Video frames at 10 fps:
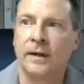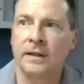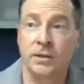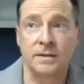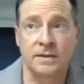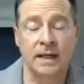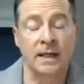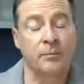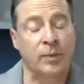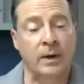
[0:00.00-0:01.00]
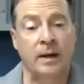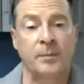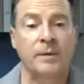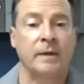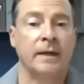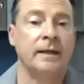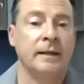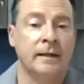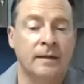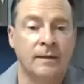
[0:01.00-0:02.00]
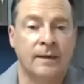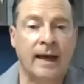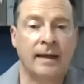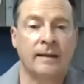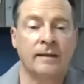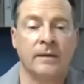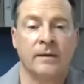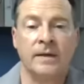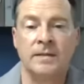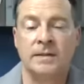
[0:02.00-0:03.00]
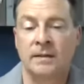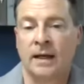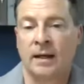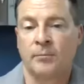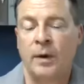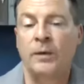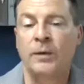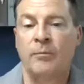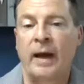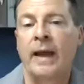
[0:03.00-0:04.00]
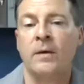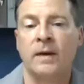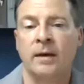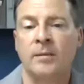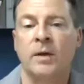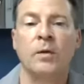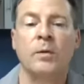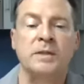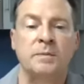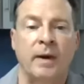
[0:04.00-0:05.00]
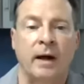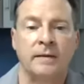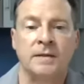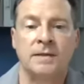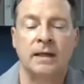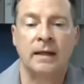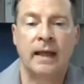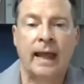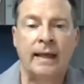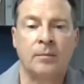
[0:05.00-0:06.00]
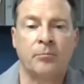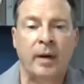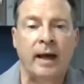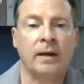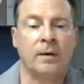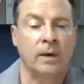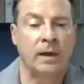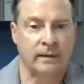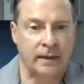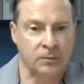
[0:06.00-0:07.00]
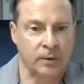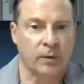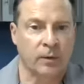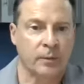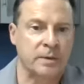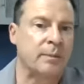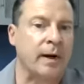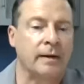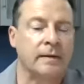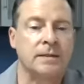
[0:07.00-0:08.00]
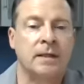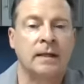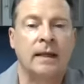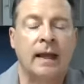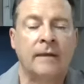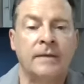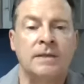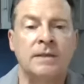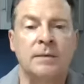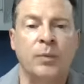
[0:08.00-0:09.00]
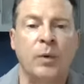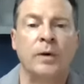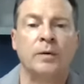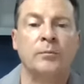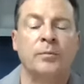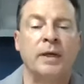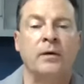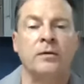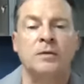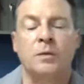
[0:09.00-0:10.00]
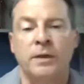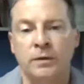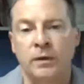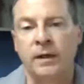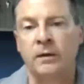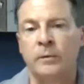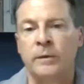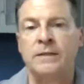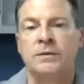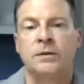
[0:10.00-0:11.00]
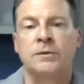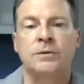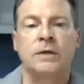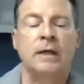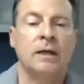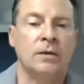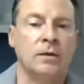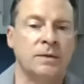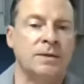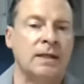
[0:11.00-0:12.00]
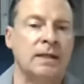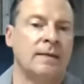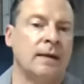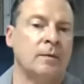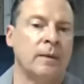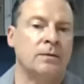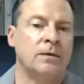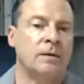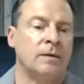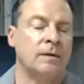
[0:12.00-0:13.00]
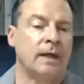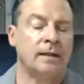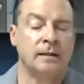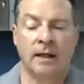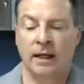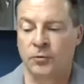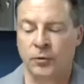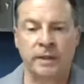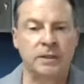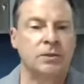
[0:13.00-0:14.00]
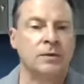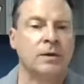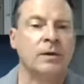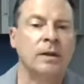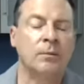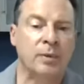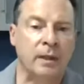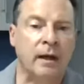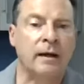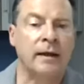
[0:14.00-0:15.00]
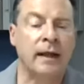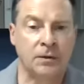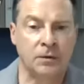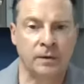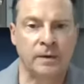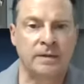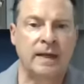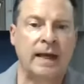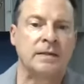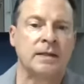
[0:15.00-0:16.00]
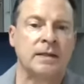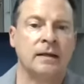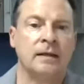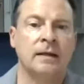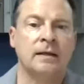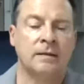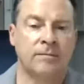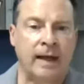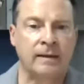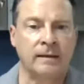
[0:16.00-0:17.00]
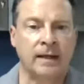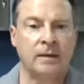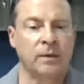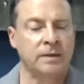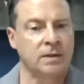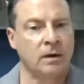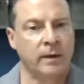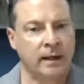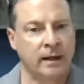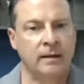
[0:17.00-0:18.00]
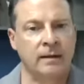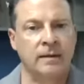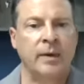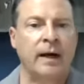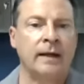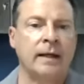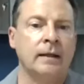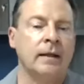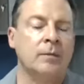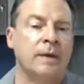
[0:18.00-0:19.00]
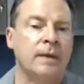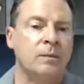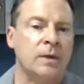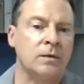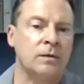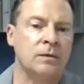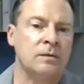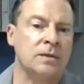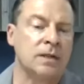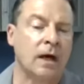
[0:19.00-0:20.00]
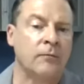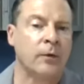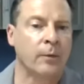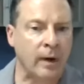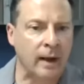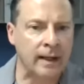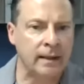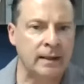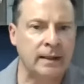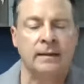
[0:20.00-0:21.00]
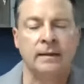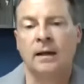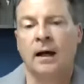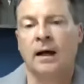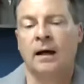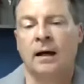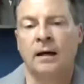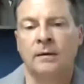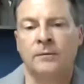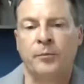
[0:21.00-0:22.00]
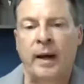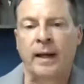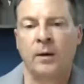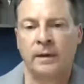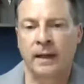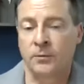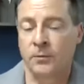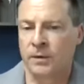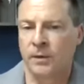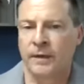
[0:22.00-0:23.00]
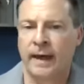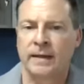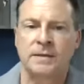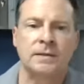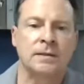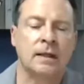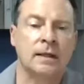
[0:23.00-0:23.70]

I should say properly that there is both a biochemical response and a bioelectrical response. Mm-hmm. And this is important because when you look at our research, you'll see that we do the traditional blood and urine testing to validate what's going on in the body. But then we use a variety of bioelectrical tests.